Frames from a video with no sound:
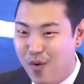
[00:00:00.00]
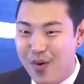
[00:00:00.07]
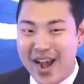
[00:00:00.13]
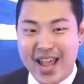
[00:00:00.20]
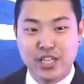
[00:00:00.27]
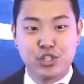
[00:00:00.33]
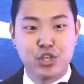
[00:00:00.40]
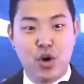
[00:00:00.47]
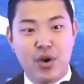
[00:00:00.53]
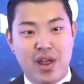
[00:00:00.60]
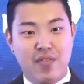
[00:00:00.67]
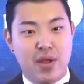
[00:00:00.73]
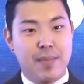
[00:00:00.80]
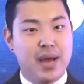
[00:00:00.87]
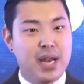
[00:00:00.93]
when I showed
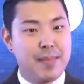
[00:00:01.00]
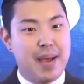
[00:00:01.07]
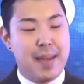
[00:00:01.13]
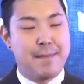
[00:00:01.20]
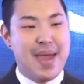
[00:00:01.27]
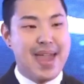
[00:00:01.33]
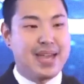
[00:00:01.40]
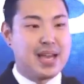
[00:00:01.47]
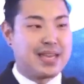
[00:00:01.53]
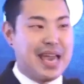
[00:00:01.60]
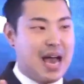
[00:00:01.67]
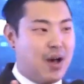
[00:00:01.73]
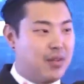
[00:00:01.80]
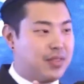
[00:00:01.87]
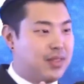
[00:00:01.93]
everybody my bank
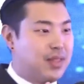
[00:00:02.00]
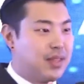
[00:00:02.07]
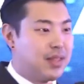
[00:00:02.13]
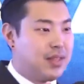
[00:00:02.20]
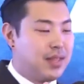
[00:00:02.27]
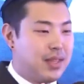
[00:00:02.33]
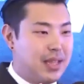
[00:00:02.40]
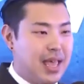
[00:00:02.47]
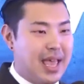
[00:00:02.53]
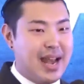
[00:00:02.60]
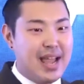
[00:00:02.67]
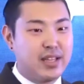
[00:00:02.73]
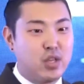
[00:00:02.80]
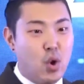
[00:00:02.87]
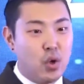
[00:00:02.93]
account and
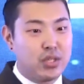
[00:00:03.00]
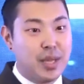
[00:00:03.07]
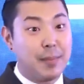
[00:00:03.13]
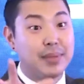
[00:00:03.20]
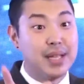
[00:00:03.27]
I told them,